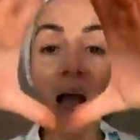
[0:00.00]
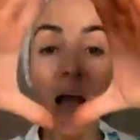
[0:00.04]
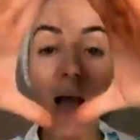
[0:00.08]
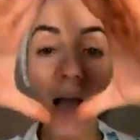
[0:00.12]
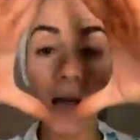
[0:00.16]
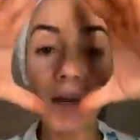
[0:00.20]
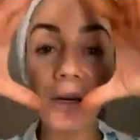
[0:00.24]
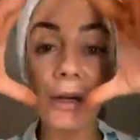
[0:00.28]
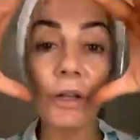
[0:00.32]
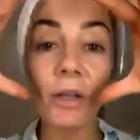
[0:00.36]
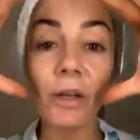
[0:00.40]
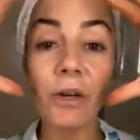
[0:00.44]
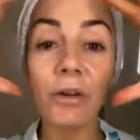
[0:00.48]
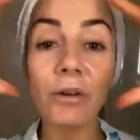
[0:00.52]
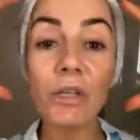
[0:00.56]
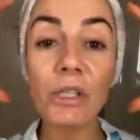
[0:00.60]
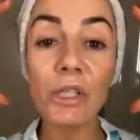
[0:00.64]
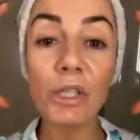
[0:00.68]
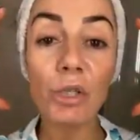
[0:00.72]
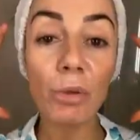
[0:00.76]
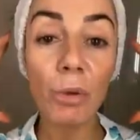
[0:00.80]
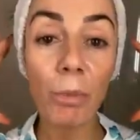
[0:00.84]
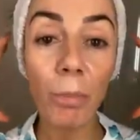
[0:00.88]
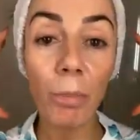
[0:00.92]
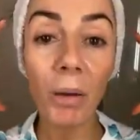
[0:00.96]
And another is
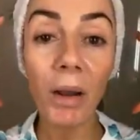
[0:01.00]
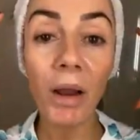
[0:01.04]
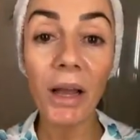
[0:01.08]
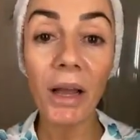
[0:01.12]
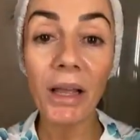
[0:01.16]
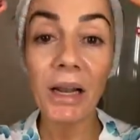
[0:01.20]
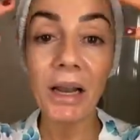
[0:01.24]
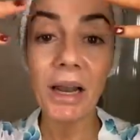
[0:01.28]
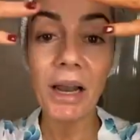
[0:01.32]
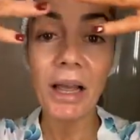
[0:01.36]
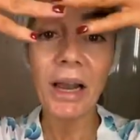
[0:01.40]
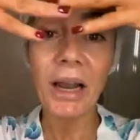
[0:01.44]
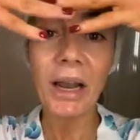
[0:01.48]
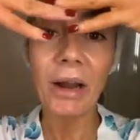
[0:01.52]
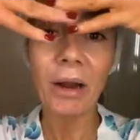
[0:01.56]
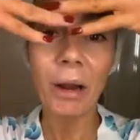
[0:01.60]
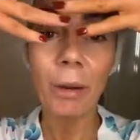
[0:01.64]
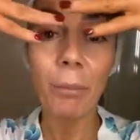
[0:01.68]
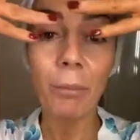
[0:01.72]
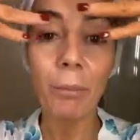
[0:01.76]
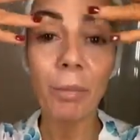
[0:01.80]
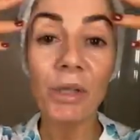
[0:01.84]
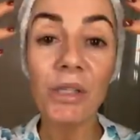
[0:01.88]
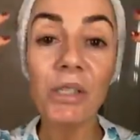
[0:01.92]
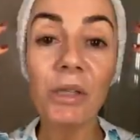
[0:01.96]
to apply a layer
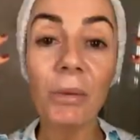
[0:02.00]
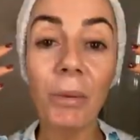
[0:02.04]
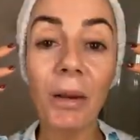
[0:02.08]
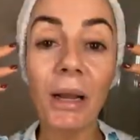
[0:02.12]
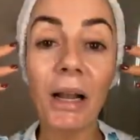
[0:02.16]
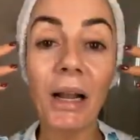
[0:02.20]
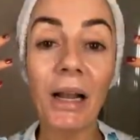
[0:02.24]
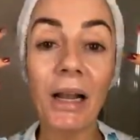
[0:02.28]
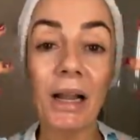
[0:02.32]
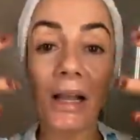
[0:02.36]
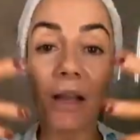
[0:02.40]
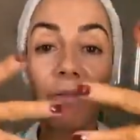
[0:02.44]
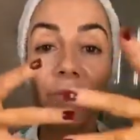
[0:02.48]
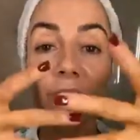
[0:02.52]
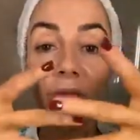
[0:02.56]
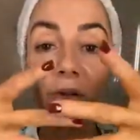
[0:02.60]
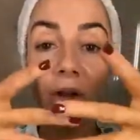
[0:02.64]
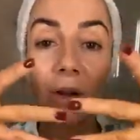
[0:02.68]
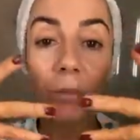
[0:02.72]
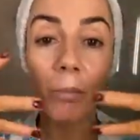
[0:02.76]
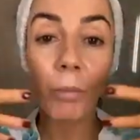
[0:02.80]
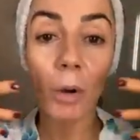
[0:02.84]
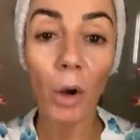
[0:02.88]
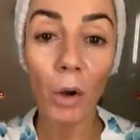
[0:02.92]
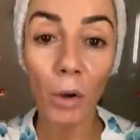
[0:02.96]
and put some cling
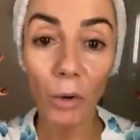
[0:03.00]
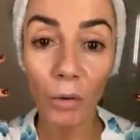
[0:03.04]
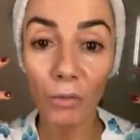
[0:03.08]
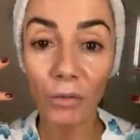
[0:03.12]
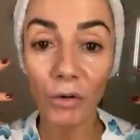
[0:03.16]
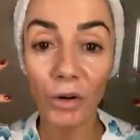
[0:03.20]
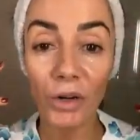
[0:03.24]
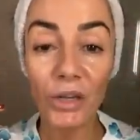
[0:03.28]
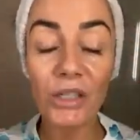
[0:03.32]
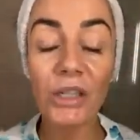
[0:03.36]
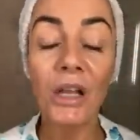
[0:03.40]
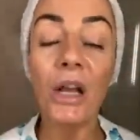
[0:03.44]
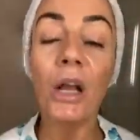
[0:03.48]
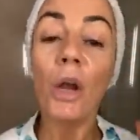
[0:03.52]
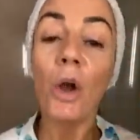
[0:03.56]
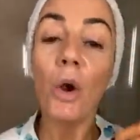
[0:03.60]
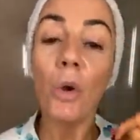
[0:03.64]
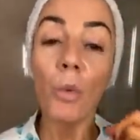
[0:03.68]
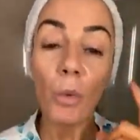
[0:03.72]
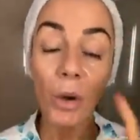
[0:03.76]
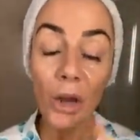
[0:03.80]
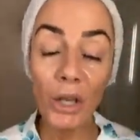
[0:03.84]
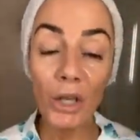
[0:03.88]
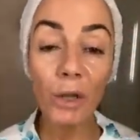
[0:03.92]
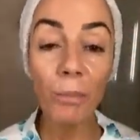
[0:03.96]
film over it.
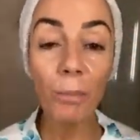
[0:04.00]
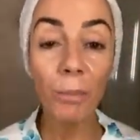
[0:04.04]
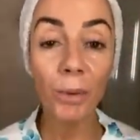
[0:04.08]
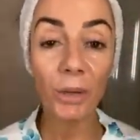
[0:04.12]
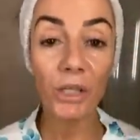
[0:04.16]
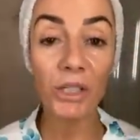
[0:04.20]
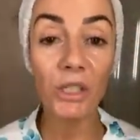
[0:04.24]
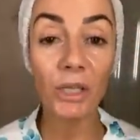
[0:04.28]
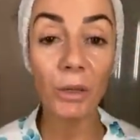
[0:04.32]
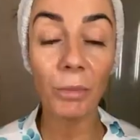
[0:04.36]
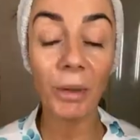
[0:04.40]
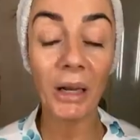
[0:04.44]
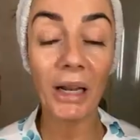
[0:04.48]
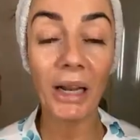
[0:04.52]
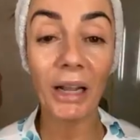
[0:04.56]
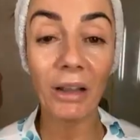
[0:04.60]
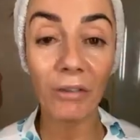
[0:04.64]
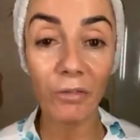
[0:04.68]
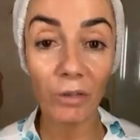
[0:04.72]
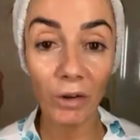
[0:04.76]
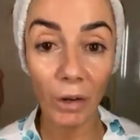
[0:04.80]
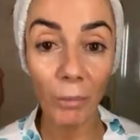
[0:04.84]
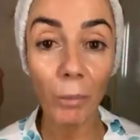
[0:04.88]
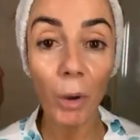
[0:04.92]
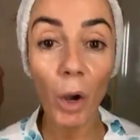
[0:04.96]
When you put some cling
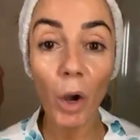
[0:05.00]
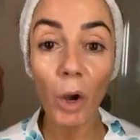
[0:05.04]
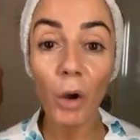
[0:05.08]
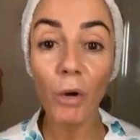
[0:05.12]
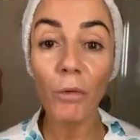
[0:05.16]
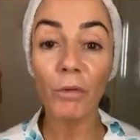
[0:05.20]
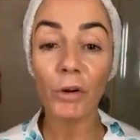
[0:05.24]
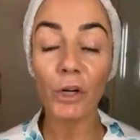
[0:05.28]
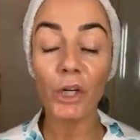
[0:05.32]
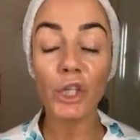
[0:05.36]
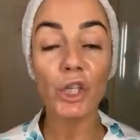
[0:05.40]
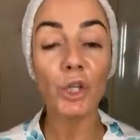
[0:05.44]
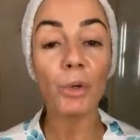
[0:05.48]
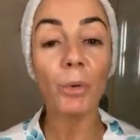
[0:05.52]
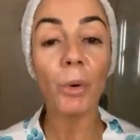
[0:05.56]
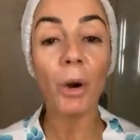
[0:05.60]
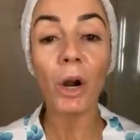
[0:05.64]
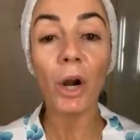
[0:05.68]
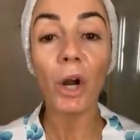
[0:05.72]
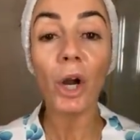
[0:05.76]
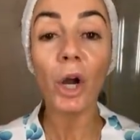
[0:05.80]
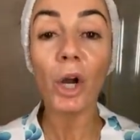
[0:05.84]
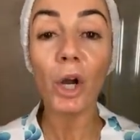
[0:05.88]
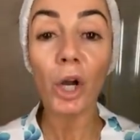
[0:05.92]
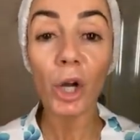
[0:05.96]
film over it, you
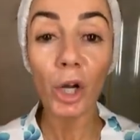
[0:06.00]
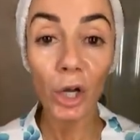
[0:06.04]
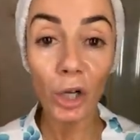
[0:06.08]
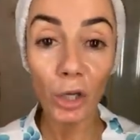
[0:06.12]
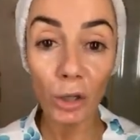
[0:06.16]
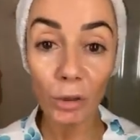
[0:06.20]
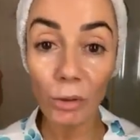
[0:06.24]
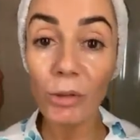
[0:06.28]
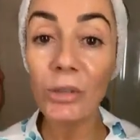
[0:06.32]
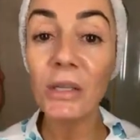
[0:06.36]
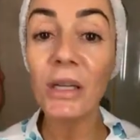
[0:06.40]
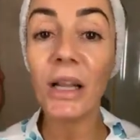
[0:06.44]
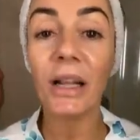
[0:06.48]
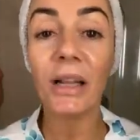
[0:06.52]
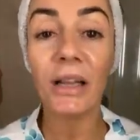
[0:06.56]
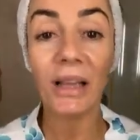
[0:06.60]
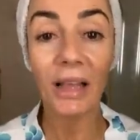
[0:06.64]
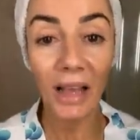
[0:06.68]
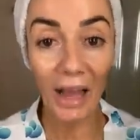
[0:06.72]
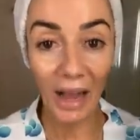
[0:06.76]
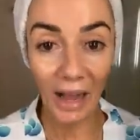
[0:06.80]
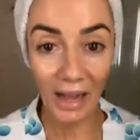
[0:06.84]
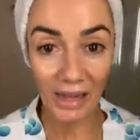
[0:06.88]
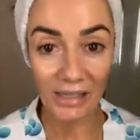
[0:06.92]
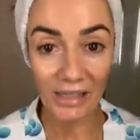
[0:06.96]
are occluding
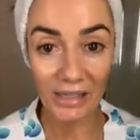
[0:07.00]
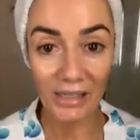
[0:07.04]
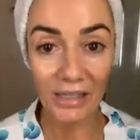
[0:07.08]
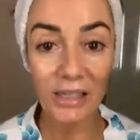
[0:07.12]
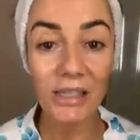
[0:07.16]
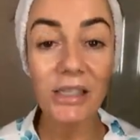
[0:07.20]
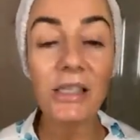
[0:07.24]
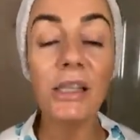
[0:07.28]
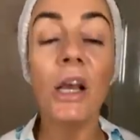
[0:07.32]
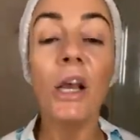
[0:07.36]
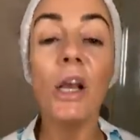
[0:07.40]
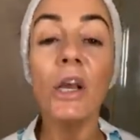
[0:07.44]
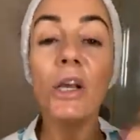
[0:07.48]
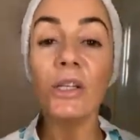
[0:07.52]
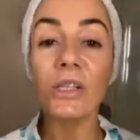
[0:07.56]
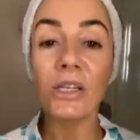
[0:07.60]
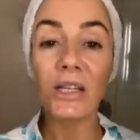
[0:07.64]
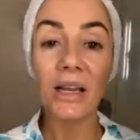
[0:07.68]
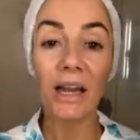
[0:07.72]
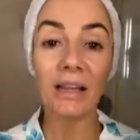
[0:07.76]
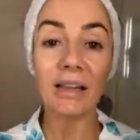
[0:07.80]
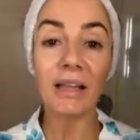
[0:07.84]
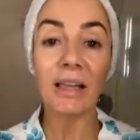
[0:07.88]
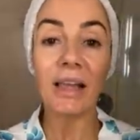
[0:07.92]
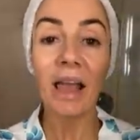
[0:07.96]
the acids so
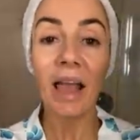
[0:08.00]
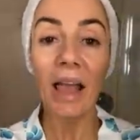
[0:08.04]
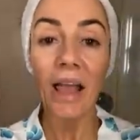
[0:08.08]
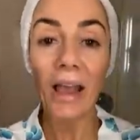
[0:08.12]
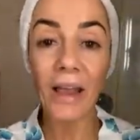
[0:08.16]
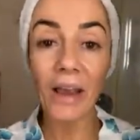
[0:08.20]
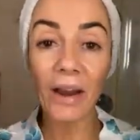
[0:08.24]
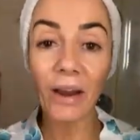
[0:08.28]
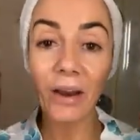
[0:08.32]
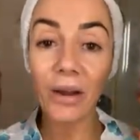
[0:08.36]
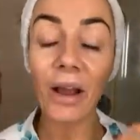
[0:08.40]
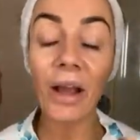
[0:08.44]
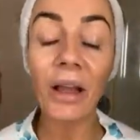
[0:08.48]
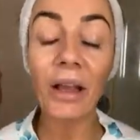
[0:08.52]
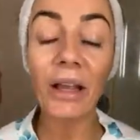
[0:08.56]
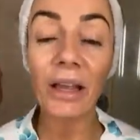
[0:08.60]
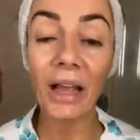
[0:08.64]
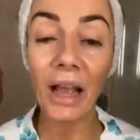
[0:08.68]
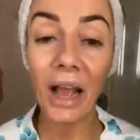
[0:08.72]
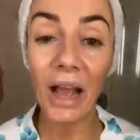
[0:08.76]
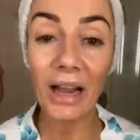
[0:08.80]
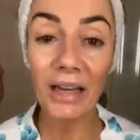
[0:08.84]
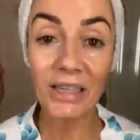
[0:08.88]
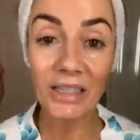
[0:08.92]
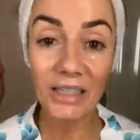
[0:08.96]
that the air
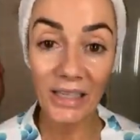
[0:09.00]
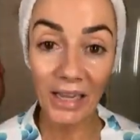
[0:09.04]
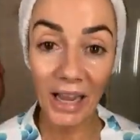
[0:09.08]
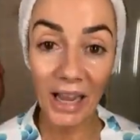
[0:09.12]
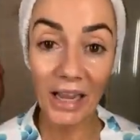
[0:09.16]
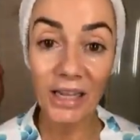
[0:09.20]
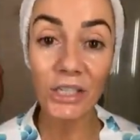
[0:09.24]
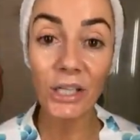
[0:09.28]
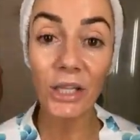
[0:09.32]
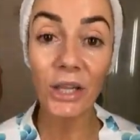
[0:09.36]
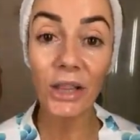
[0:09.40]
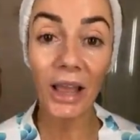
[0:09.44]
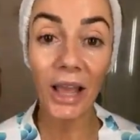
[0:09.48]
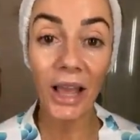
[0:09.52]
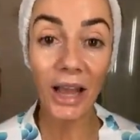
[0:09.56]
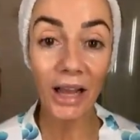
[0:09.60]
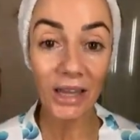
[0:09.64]
can't get to the